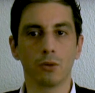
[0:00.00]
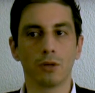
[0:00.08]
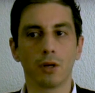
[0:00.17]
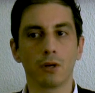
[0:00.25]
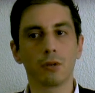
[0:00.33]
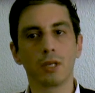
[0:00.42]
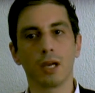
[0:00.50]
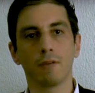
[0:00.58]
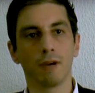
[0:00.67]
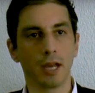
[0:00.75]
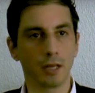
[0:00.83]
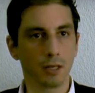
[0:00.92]
don't not only
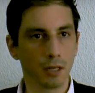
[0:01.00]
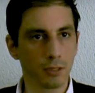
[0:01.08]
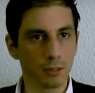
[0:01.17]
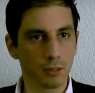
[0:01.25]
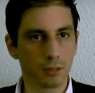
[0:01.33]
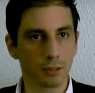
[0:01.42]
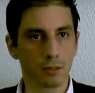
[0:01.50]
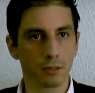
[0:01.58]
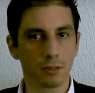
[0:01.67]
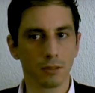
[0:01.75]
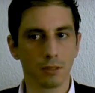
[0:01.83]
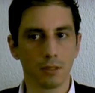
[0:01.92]
have handguns
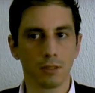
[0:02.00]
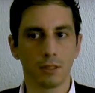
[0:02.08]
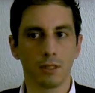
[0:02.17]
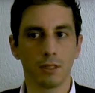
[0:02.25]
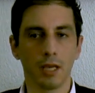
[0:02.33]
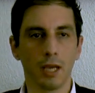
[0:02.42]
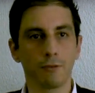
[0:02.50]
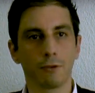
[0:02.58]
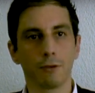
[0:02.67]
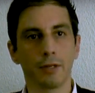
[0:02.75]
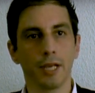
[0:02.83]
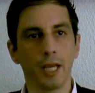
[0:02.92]
they
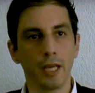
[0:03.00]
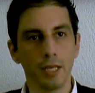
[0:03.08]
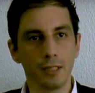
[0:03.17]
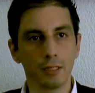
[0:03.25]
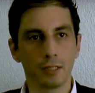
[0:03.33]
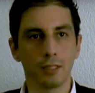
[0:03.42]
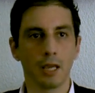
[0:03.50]
have grenades